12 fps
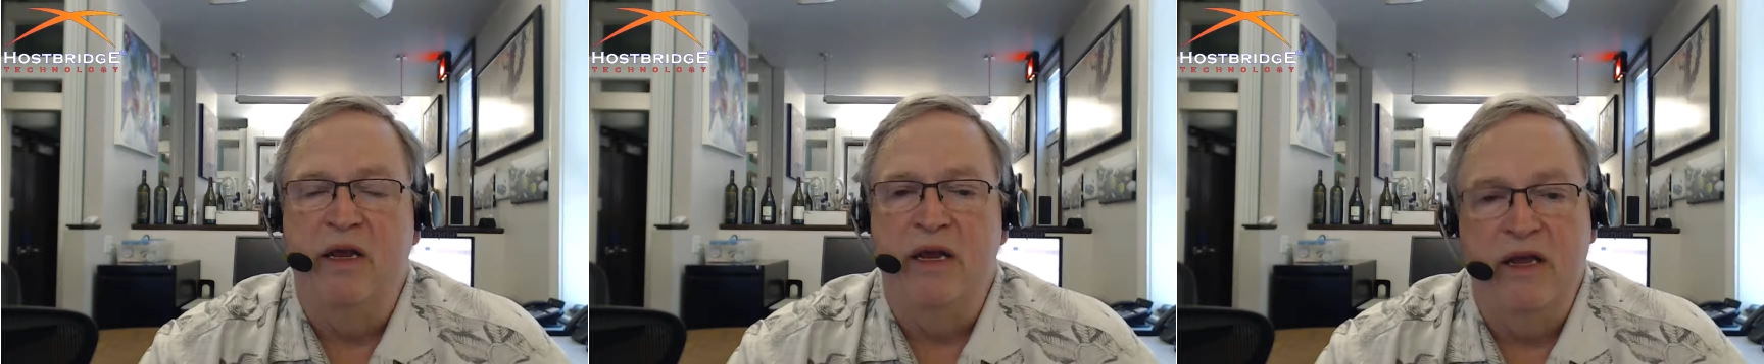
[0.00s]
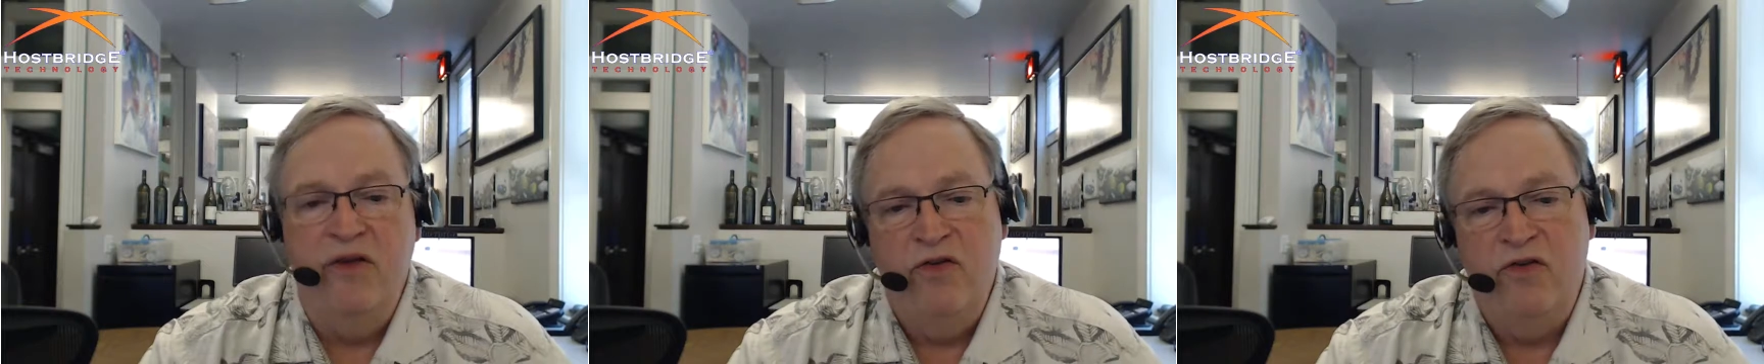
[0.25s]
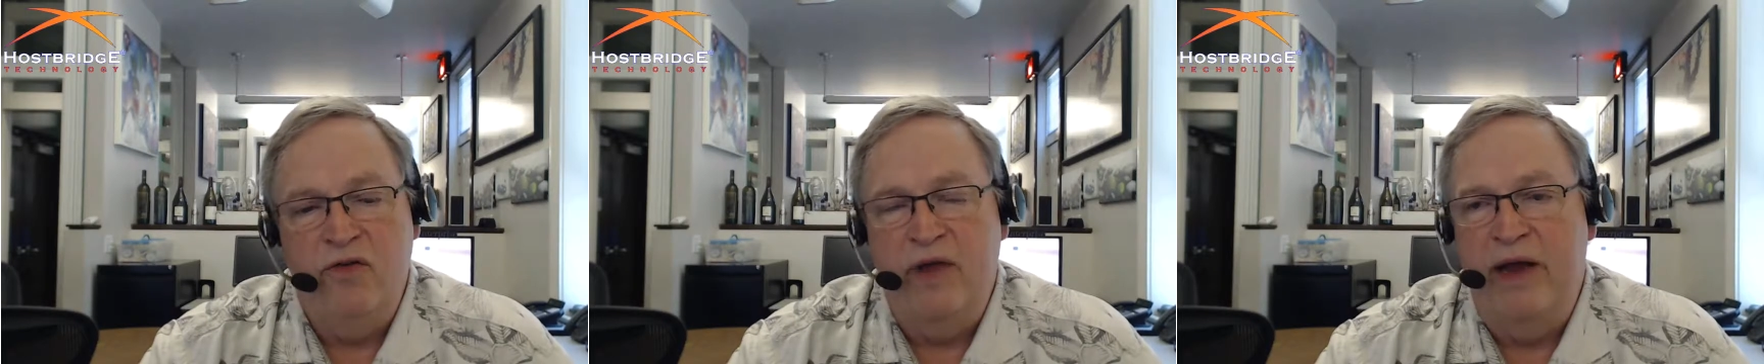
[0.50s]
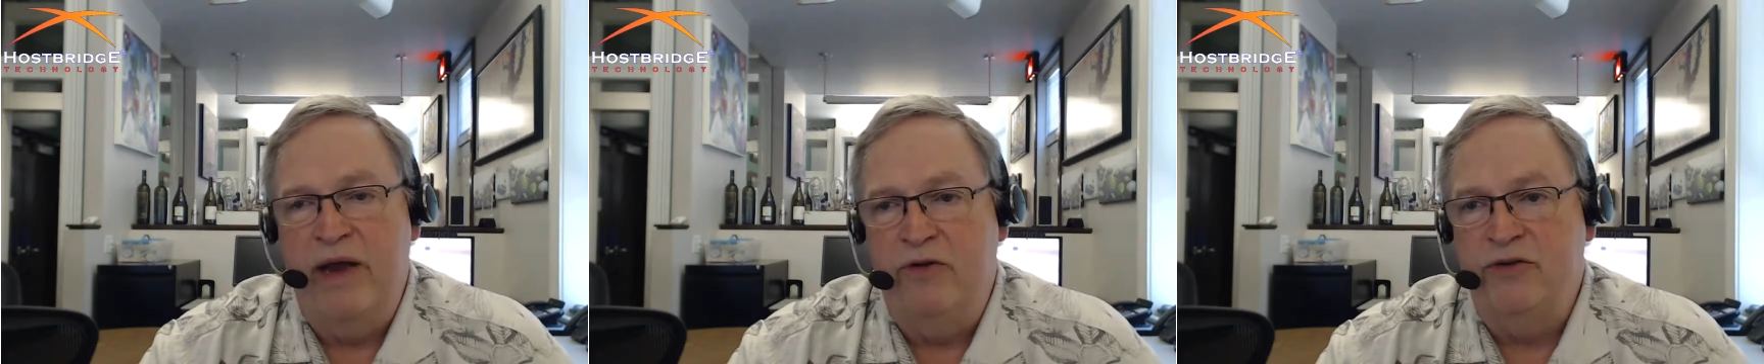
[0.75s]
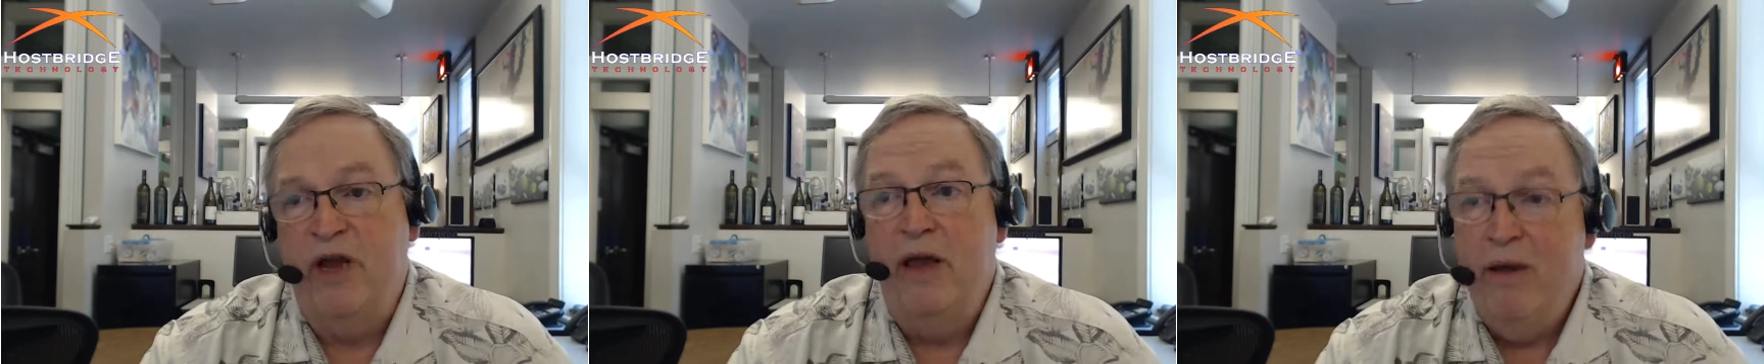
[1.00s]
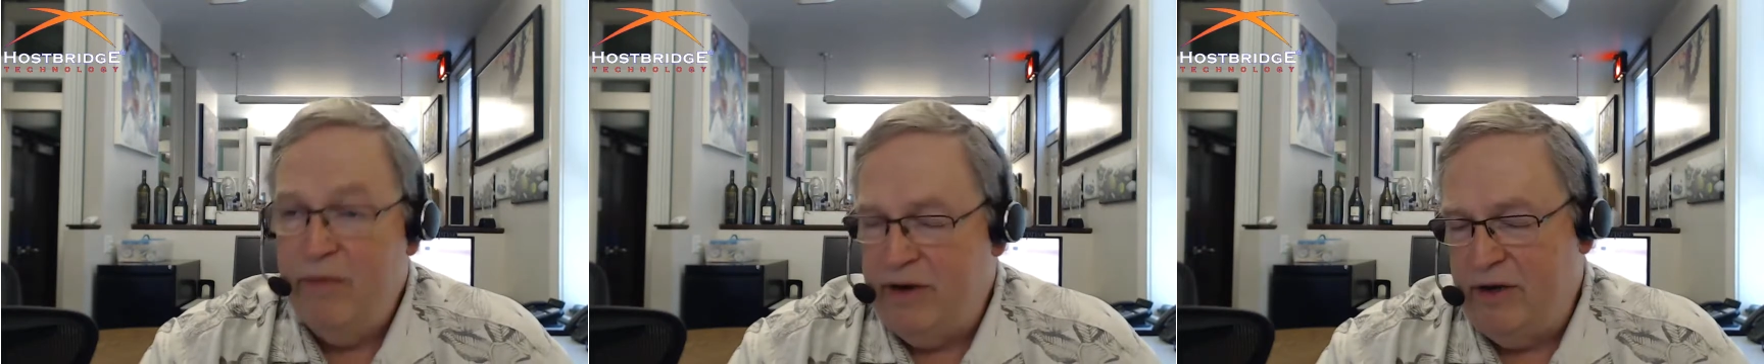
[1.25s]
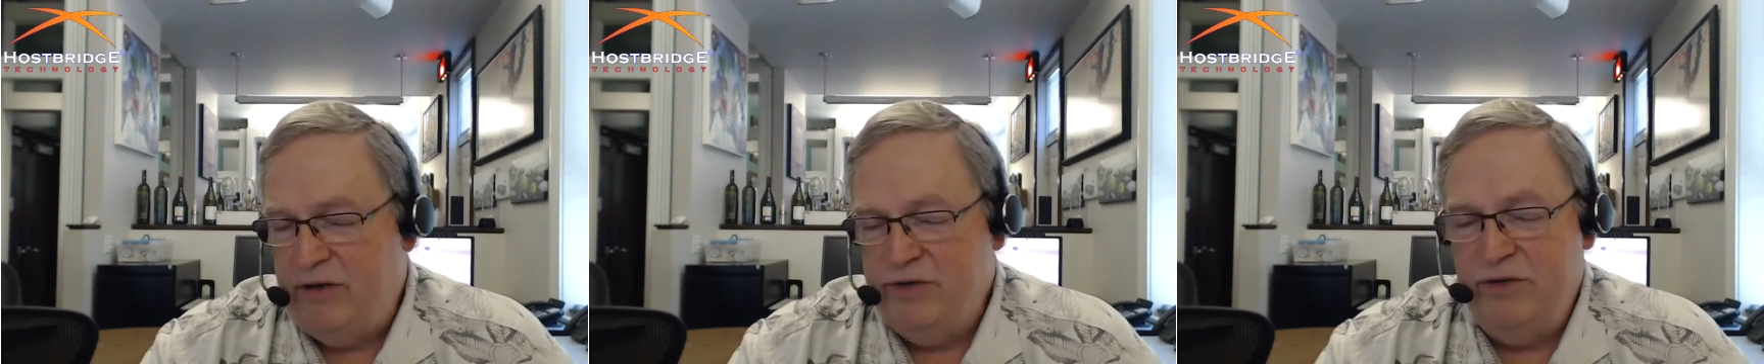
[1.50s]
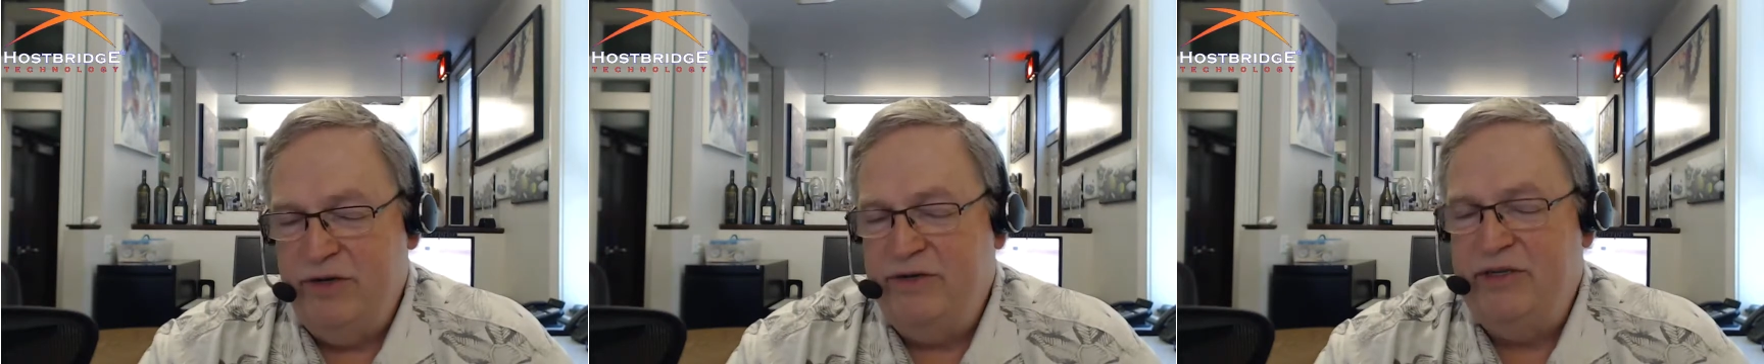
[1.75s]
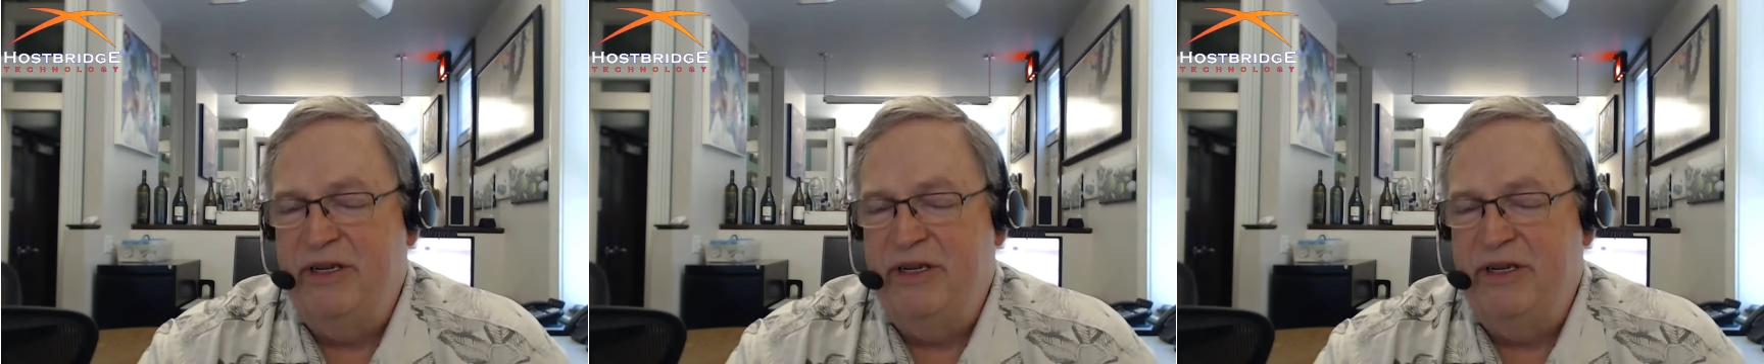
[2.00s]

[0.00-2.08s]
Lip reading: get into the host, but it also gives